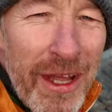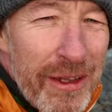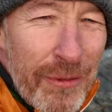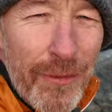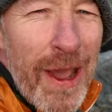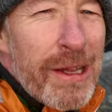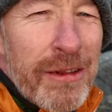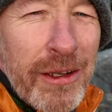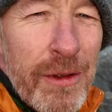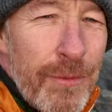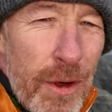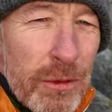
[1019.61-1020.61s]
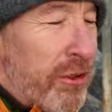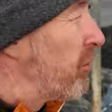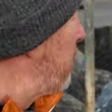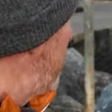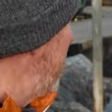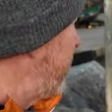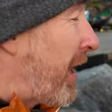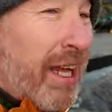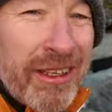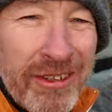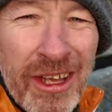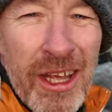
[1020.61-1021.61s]
the fact that I found this place
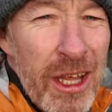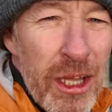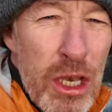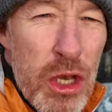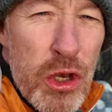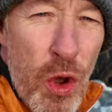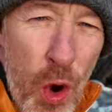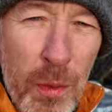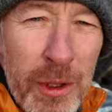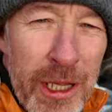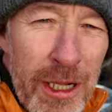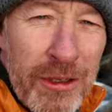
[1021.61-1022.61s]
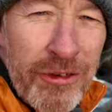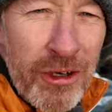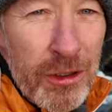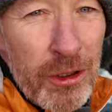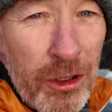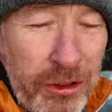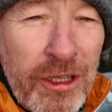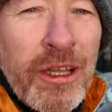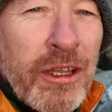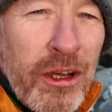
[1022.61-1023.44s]
and nobody else here other than the